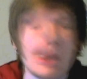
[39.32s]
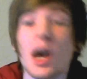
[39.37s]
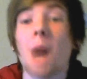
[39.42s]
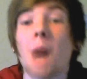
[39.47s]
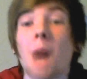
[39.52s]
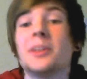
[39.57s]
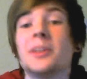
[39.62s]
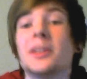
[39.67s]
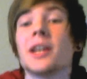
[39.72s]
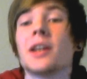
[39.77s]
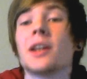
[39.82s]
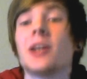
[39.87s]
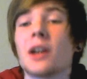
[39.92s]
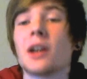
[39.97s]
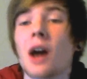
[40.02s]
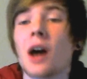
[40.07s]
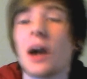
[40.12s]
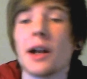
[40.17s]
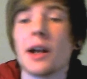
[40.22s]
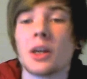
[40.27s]
A particular
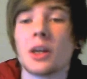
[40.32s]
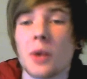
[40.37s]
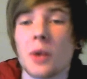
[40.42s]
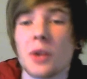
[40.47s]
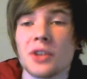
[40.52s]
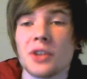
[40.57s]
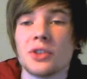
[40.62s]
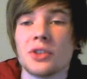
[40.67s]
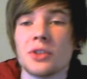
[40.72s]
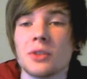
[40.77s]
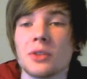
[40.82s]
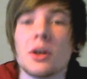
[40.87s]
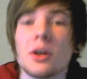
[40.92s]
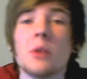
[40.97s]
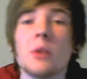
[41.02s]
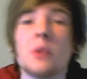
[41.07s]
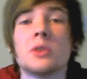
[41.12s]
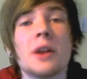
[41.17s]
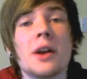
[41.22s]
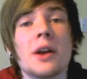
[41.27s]
card in question
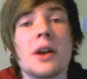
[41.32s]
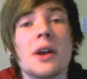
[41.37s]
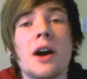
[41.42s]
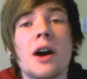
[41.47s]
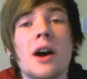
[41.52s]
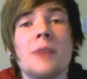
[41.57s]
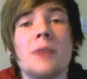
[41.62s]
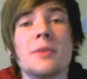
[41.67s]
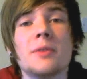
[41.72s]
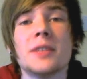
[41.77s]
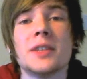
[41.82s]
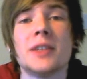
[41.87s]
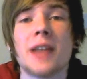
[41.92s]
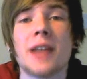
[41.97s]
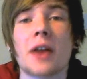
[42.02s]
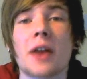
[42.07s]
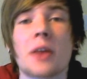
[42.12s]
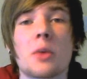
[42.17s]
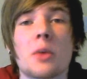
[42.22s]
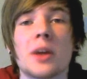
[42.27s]
was one half of a
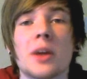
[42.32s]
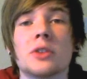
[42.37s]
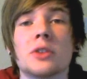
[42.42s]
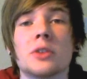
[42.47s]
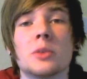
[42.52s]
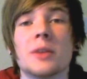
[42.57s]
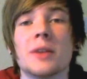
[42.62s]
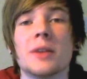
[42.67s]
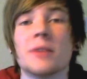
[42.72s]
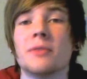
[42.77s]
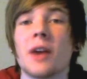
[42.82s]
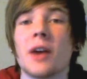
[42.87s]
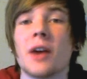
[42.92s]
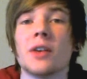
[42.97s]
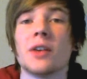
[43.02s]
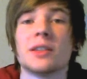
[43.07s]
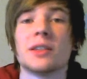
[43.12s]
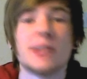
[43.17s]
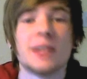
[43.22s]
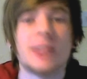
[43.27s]
deck that went on to win
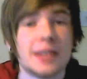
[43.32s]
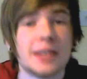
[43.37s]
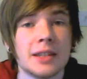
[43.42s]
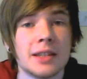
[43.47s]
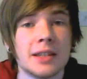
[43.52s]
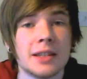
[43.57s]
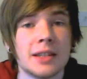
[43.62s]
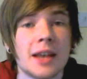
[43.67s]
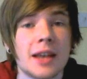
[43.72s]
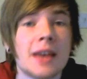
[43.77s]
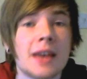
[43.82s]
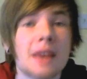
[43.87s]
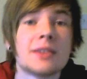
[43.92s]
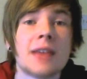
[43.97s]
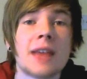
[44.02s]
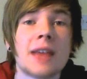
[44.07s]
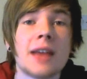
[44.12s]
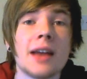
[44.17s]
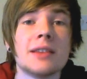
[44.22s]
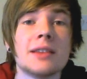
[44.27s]
various cities,
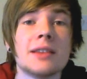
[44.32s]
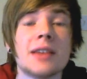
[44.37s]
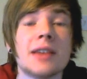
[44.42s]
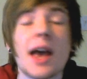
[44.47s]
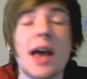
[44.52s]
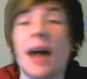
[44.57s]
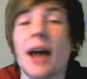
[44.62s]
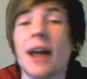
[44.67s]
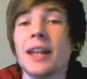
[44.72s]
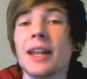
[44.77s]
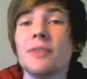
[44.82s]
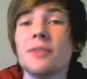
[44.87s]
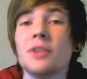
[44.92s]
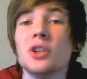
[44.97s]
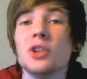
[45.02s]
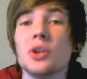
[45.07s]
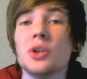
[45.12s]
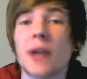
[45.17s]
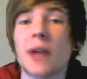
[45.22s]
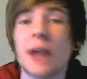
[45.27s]
states and
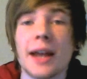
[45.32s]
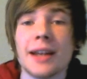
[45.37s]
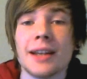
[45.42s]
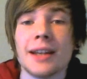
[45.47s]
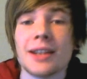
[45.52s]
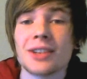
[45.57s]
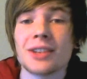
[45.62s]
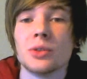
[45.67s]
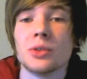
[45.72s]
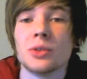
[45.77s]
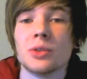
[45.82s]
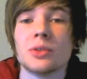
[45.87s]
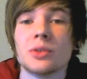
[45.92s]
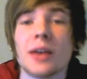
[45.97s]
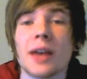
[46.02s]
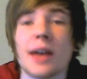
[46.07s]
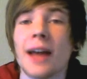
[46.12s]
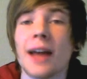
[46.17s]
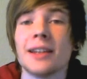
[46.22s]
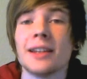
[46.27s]
even UK
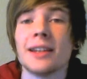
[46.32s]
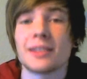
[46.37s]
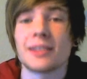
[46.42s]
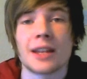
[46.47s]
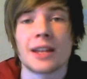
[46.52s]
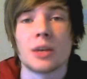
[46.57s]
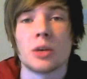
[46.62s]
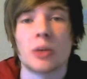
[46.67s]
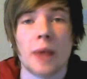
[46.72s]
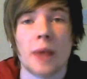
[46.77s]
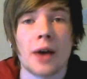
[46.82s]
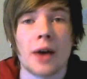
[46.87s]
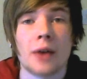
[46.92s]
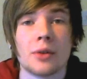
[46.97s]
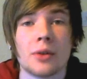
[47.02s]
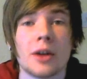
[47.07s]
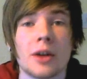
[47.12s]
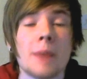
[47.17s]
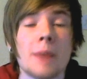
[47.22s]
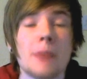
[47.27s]
nationals, and is still
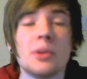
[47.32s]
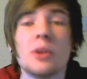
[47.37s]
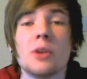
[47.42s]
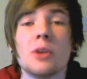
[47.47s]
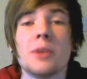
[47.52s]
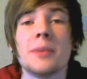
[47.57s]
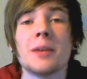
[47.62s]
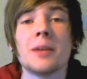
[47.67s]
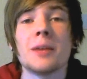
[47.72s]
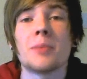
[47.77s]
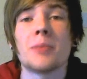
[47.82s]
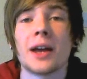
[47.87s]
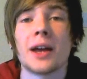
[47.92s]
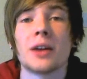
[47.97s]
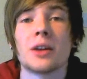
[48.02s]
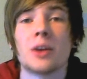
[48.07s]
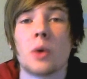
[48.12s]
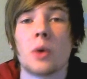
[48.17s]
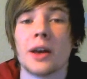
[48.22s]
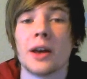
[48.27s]
around, but not being
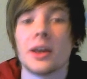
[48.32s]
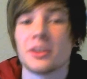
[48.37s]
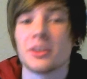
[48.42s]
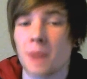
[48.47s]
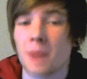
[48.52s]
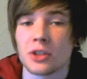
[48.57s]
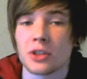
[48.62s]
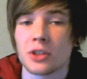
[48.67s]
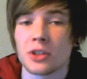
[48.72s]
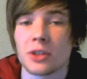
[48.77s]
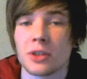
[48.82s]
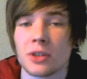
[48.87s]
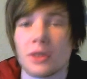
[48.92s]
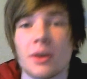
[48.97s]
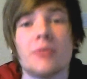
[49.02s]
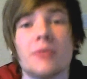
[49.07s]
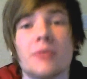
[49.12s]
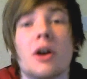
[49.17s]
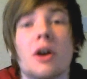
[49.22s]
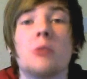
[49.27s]
played quite as much,
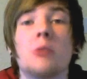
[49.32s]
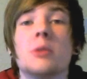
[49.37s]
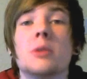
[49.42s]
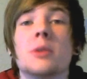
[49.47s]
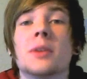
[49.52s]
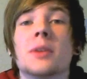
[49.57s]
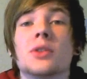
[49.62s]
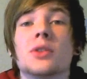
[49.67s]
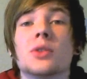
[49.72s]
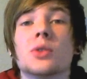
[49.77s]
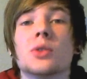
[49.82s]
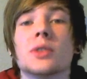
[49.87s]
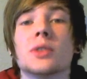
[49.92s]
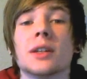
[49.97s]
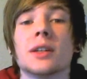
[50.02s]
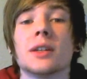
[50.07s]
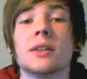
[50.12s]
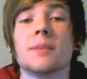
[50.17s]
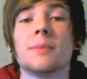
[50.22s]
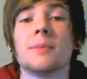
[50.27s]
Vileplume
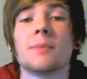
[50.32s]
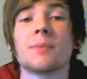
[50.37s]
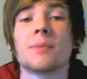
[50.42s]
Undaunted.